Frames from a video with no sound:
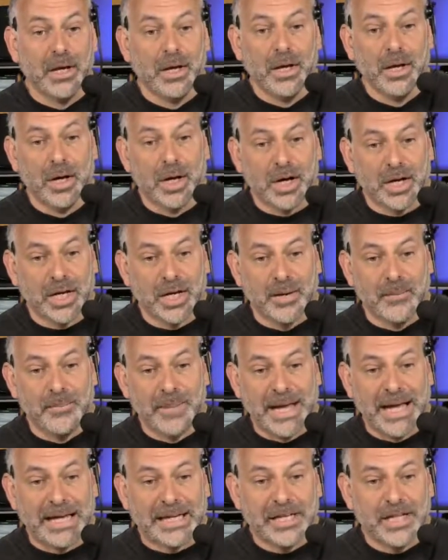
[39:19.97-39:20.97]
I'll come
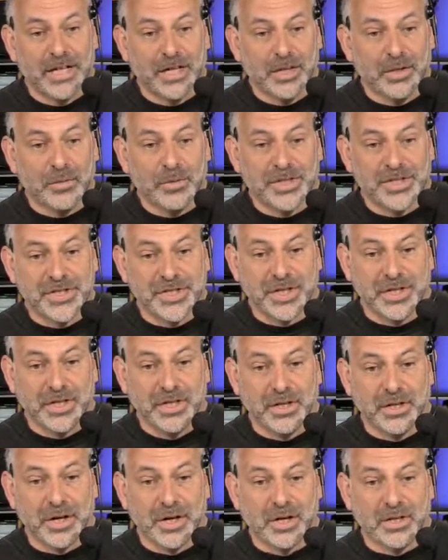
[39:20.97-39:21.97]
back here. We
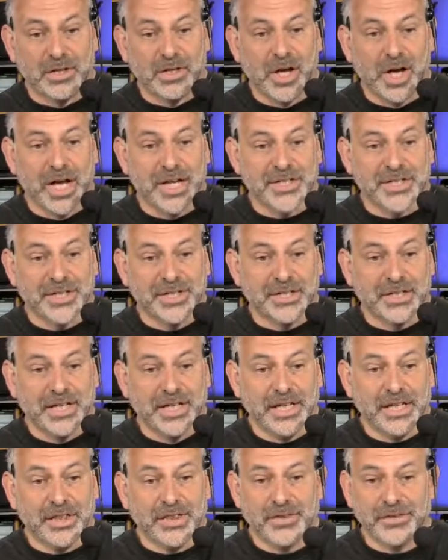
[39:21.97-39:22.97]
see our loss and
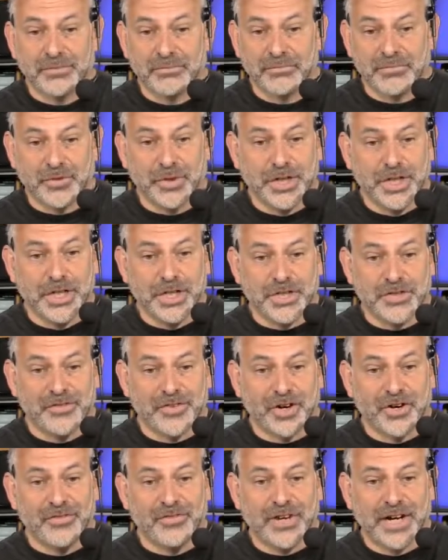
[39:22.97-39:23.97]
length for each of
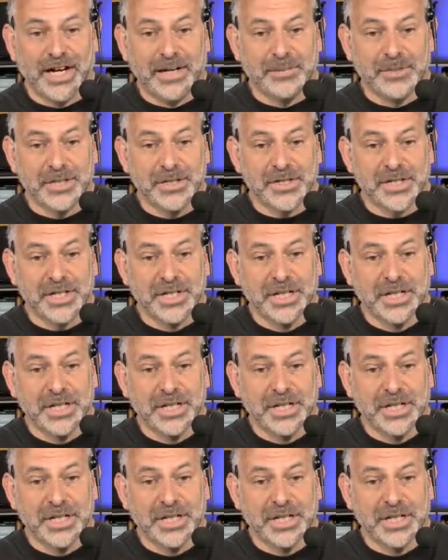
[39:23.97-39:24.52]
our fibers.